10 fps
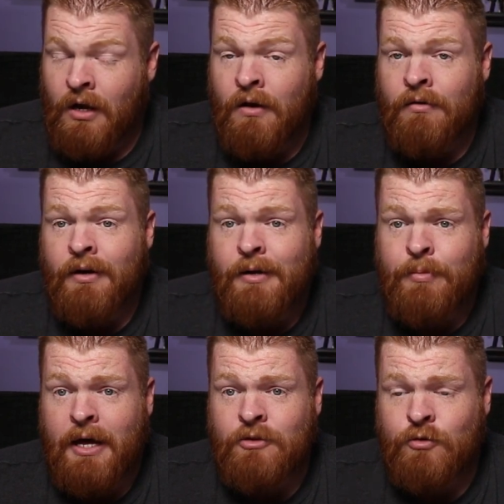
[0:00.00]
Alright,
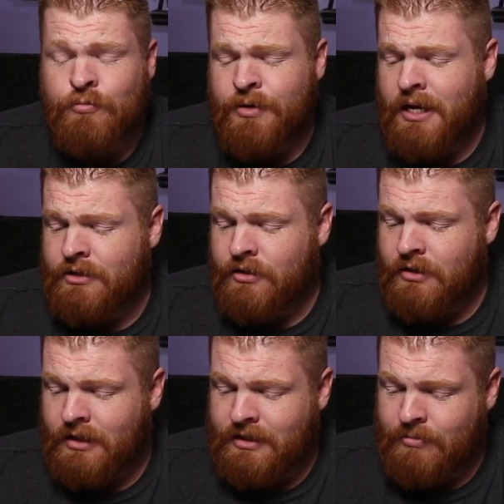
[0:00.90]
password's been
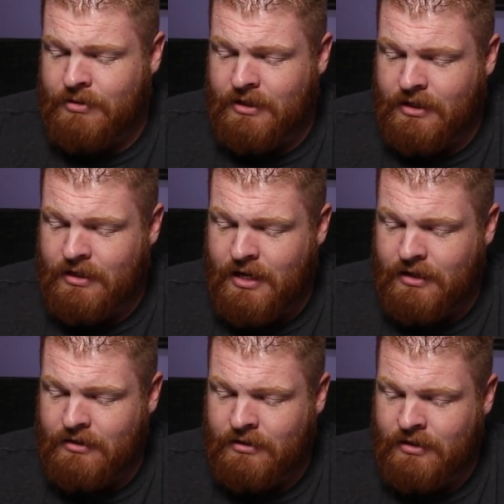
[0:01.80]
entered, attempting to
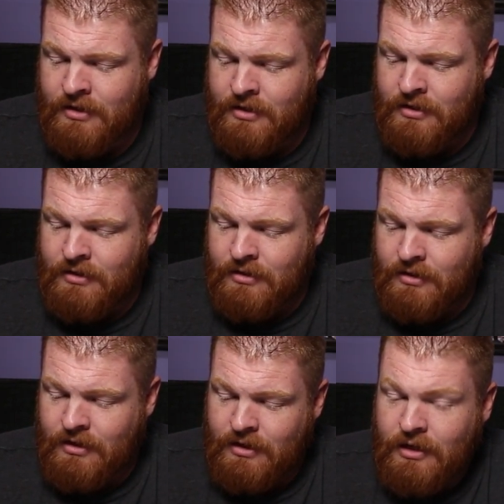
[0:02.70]
connect,
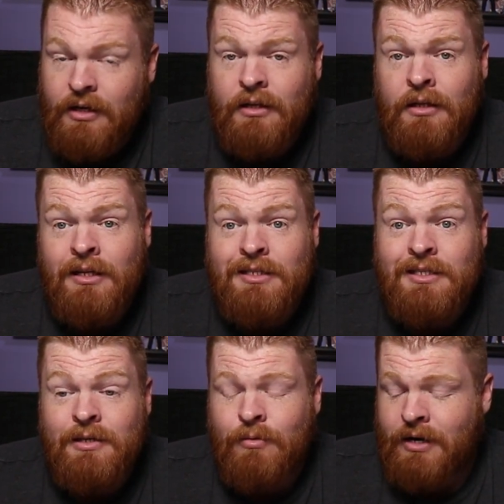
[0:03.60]
and let's
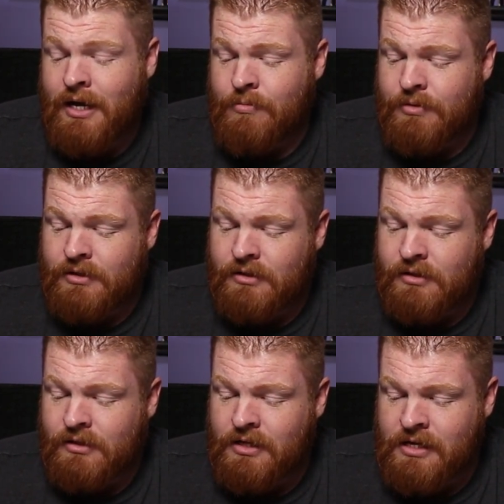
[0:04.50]
see what
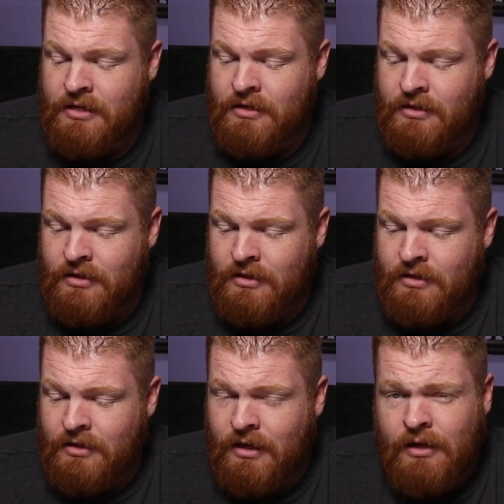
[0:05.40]
happens.
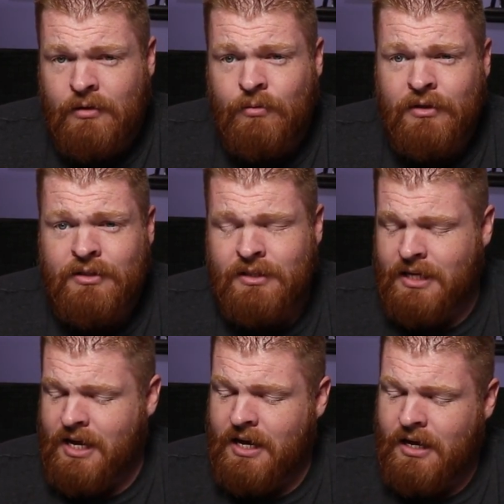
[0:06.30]
I will
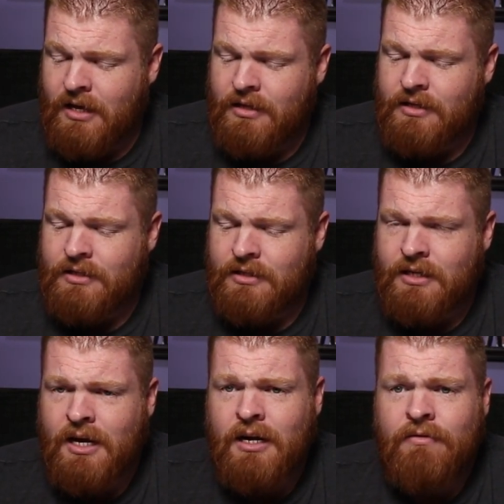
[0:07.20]
say this is
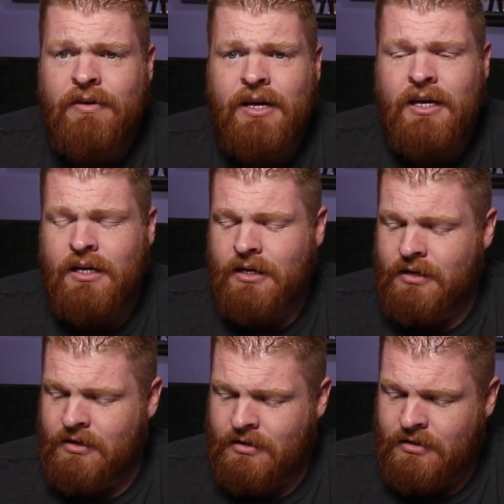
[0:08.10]
kind of
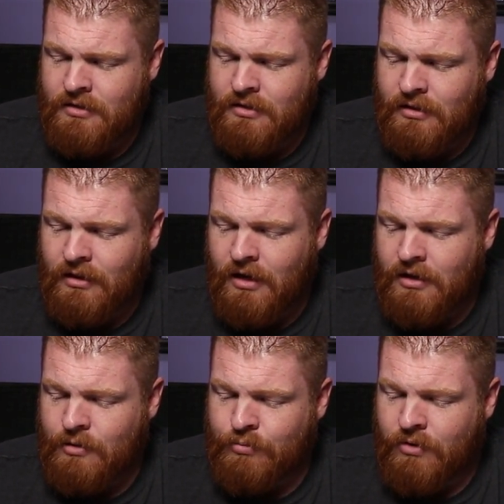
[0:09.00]
a
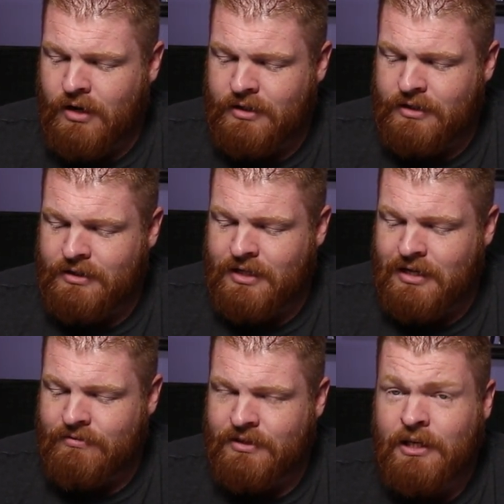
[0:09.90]
longer process than
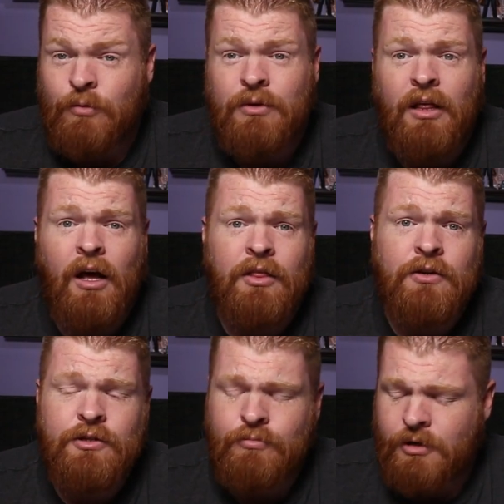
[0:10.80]
I've seen with
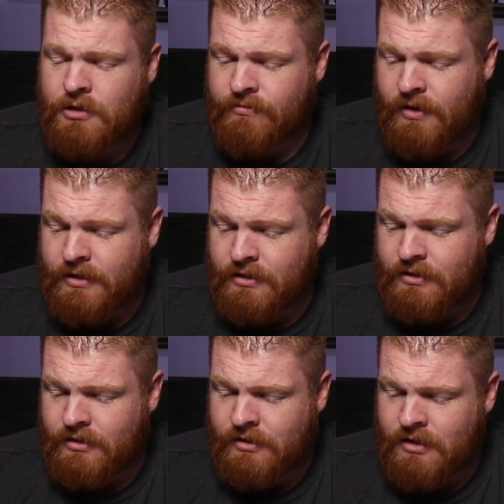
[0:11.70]
other smart
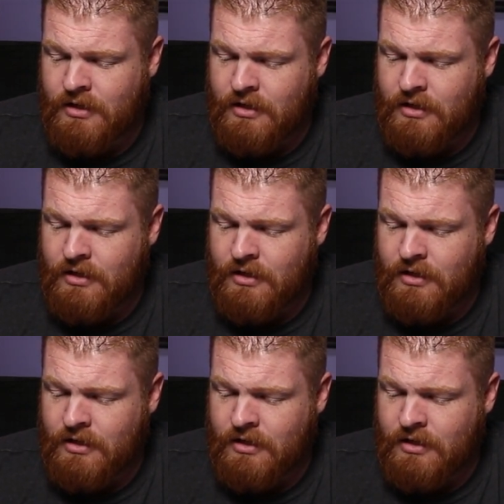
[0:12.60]
devices.